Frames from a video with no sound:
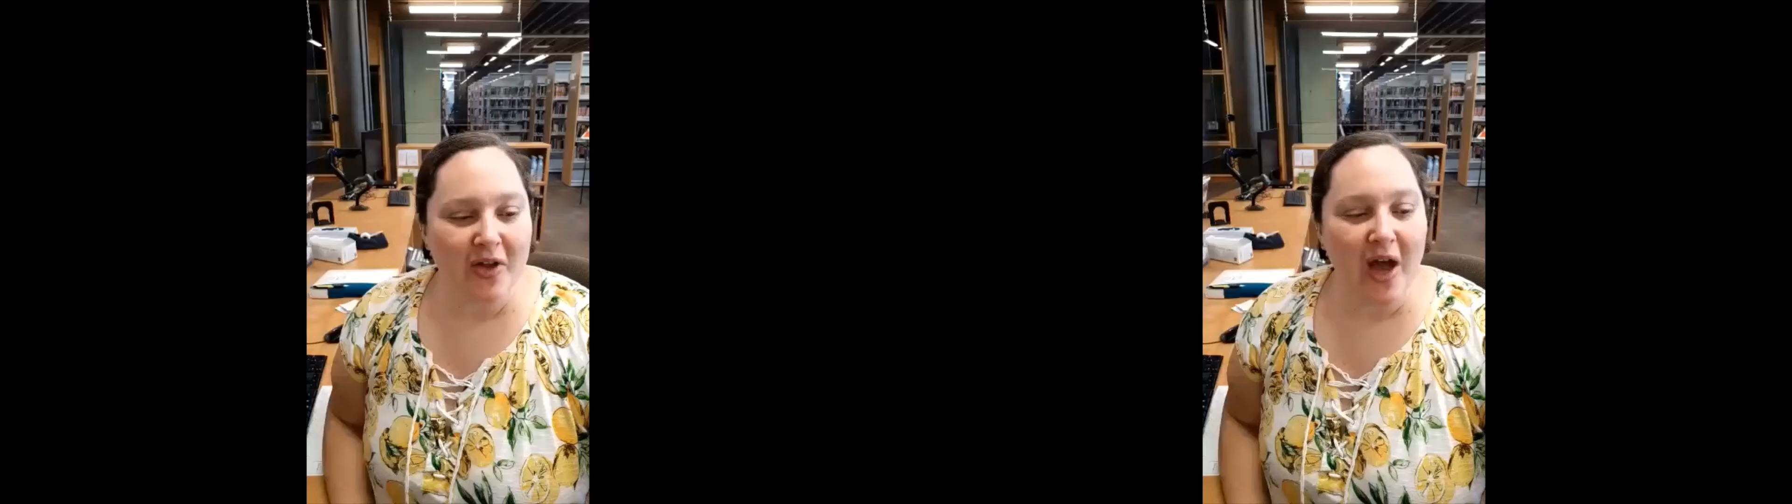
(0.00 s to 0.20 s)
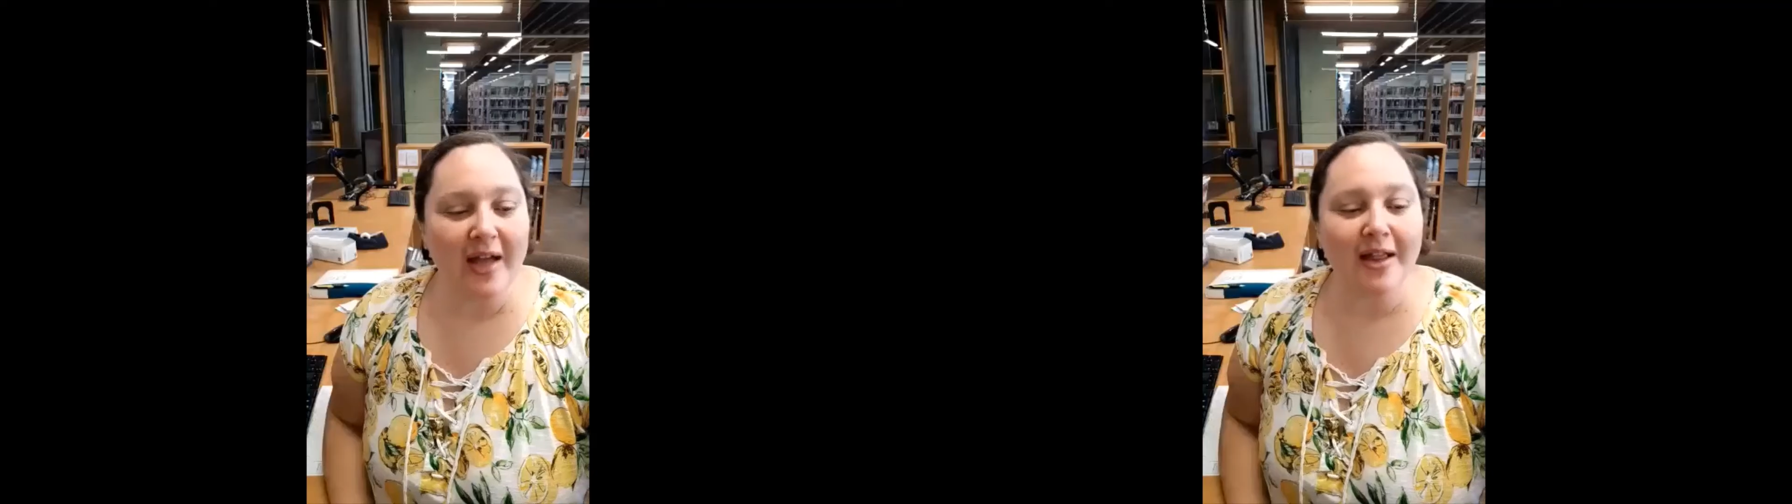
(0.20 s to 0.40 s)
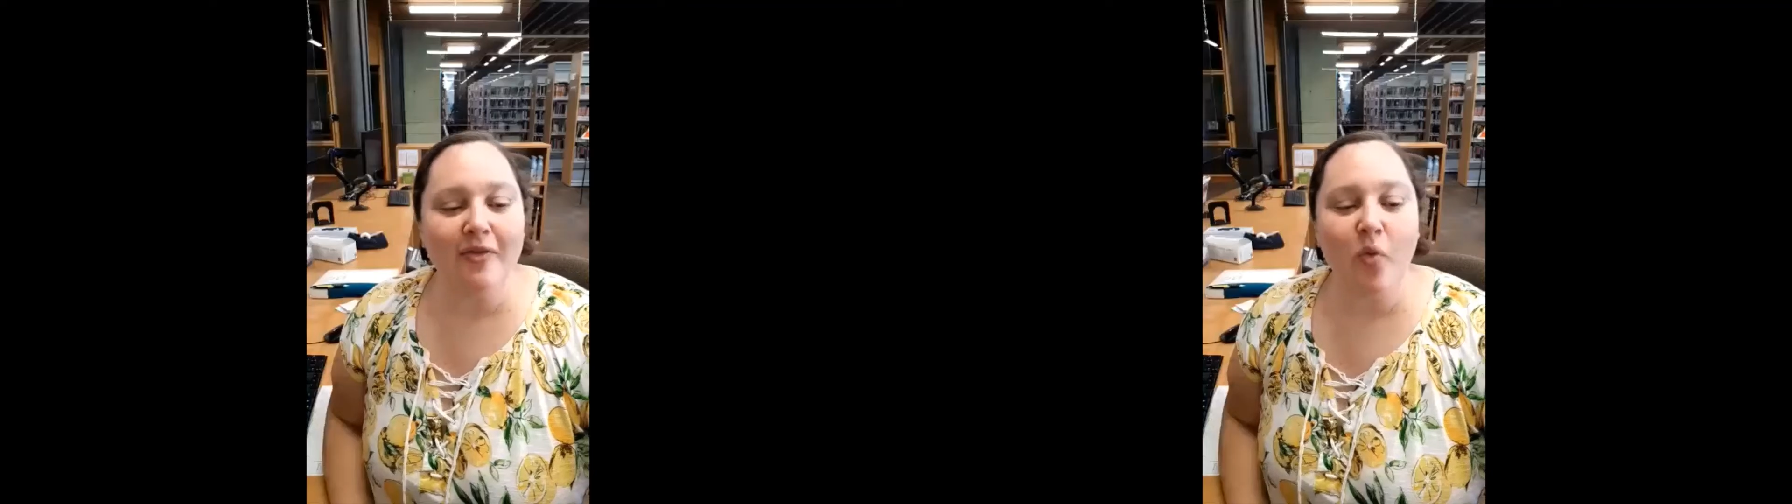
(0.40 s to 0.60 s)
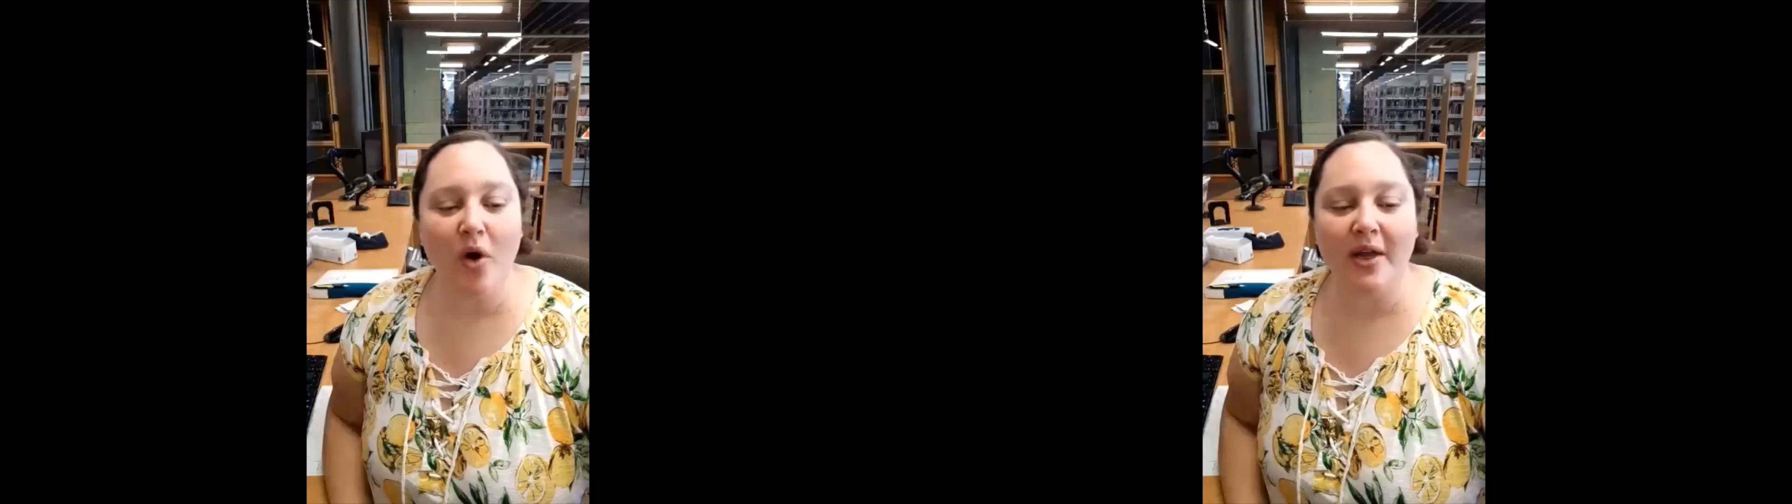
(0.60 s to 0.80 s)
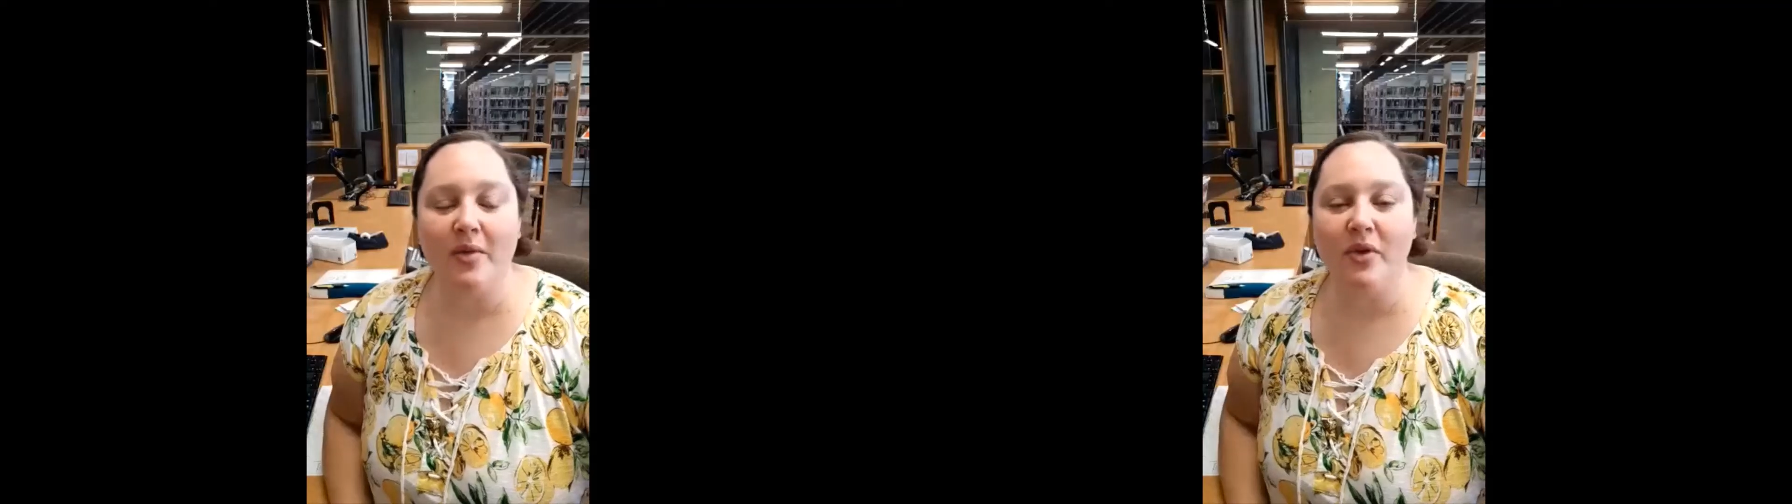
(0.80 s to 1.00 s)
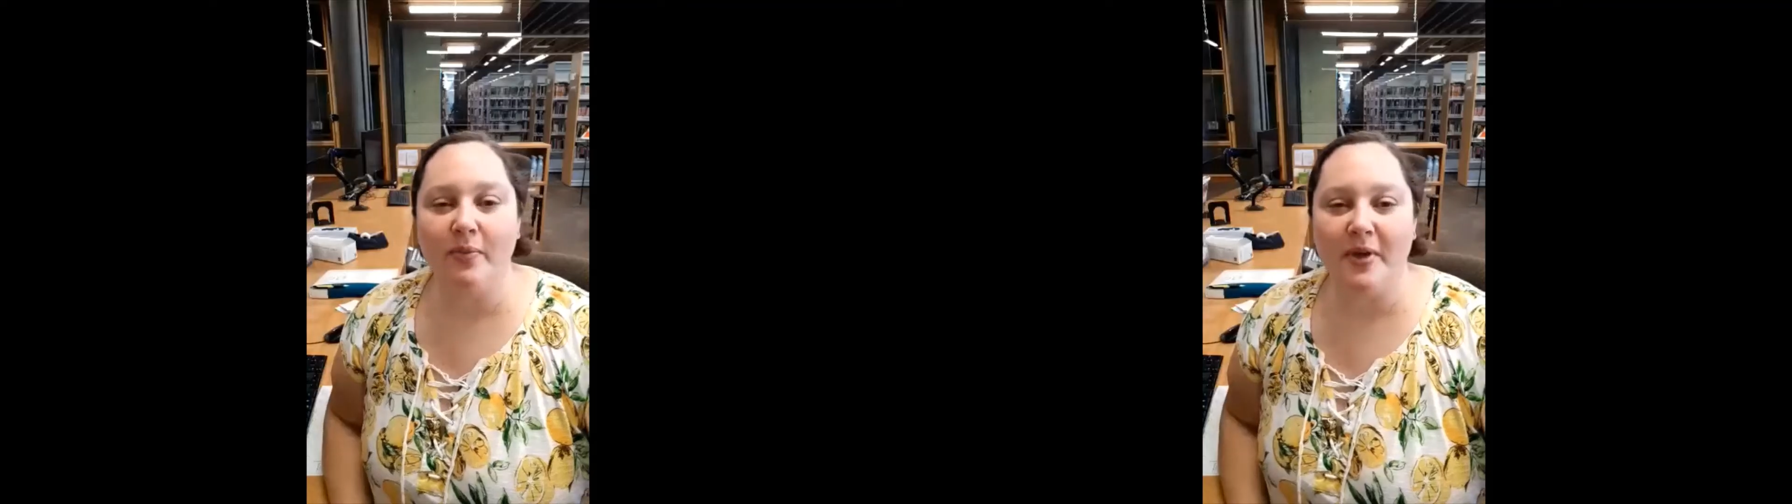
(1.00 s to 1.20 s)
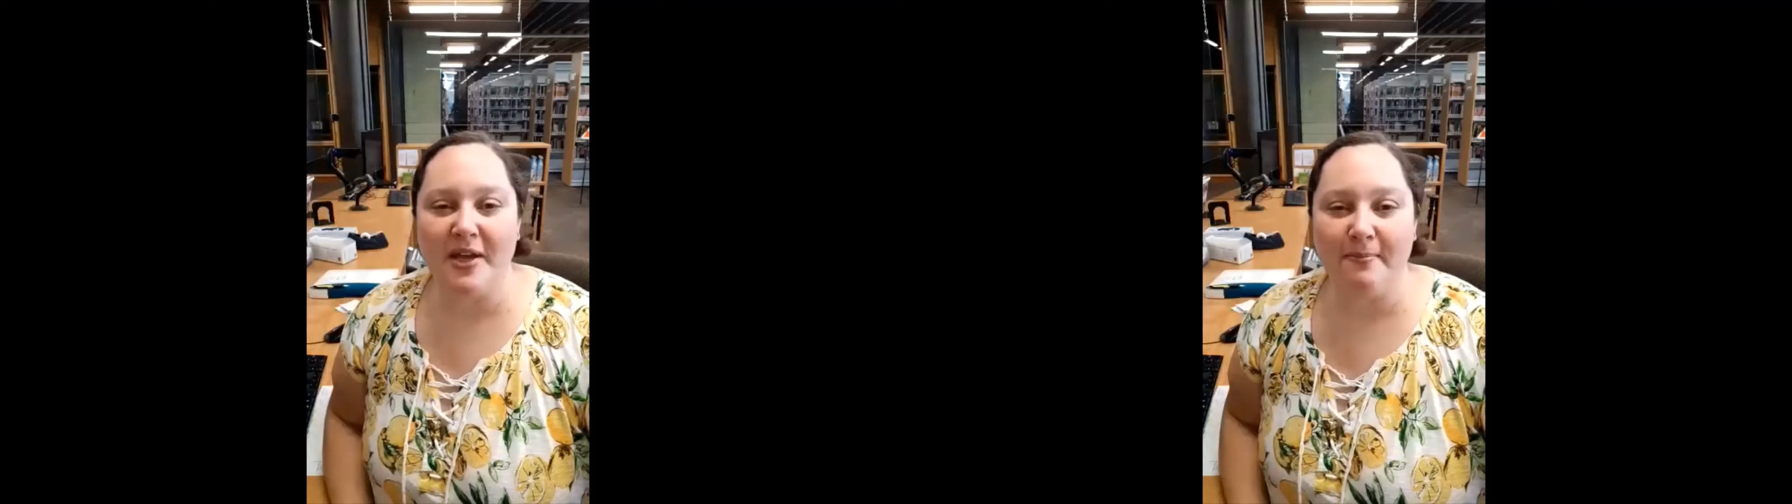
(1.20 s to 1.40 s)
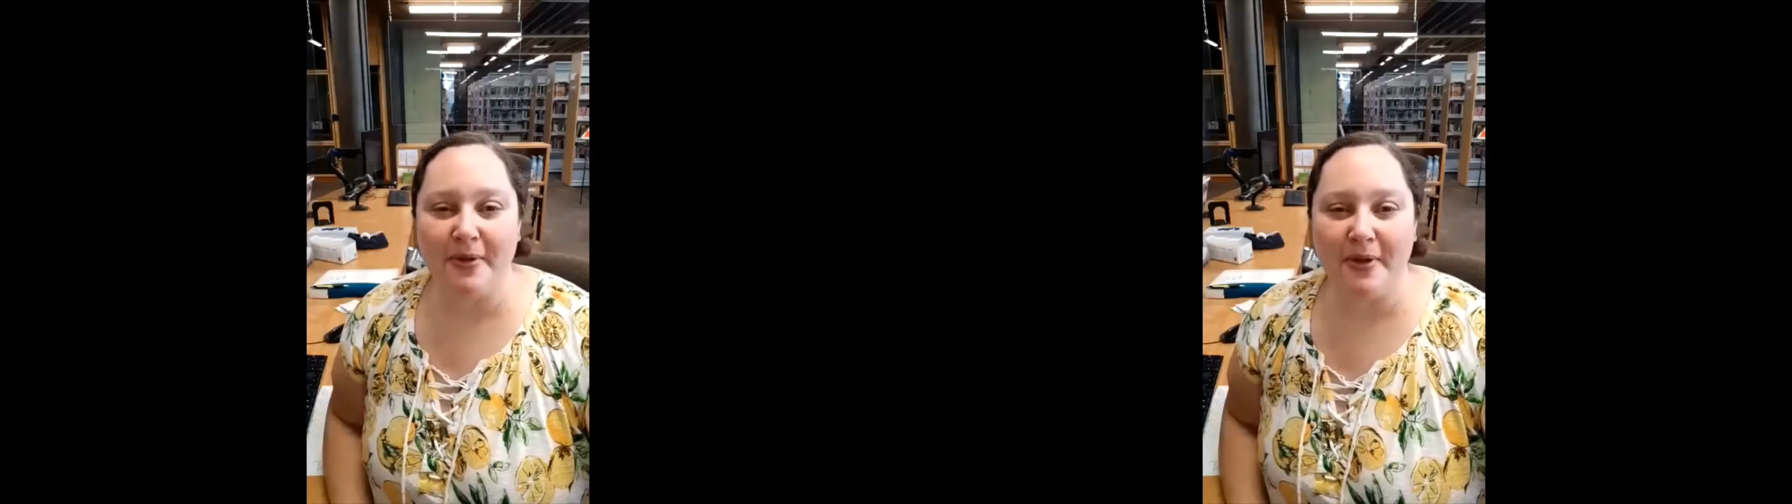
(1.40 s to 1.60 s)
I love working with
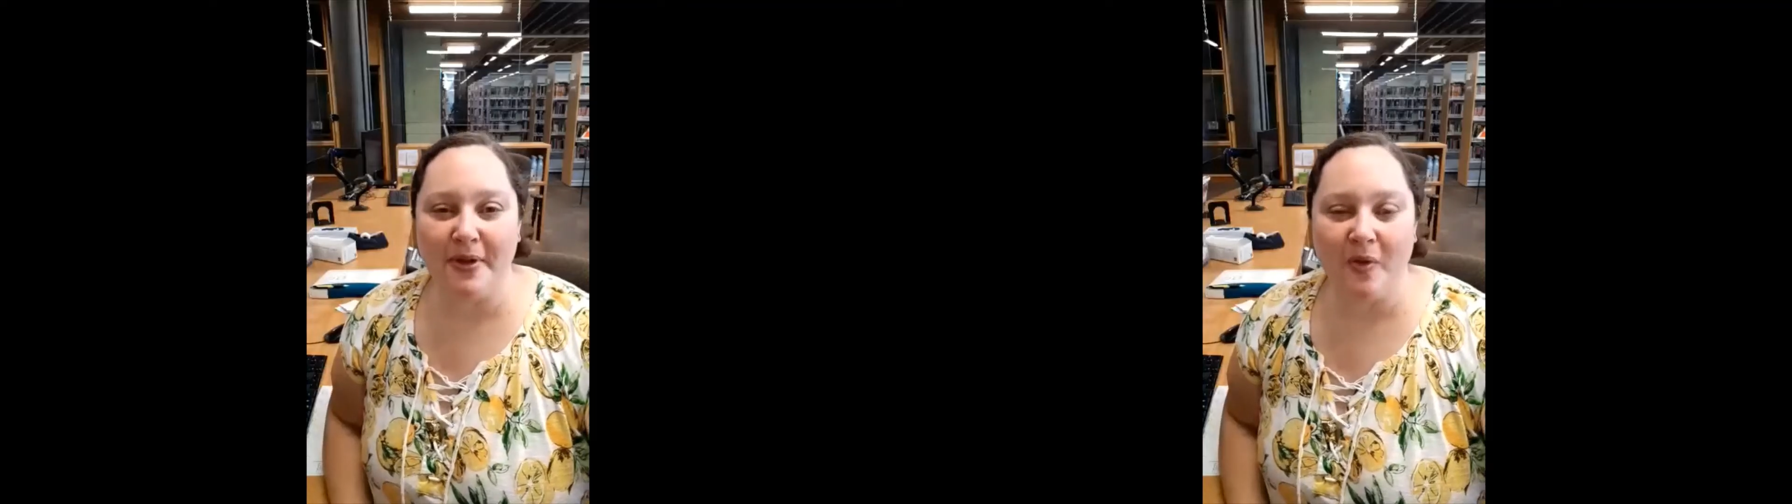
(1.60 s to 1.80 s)
people.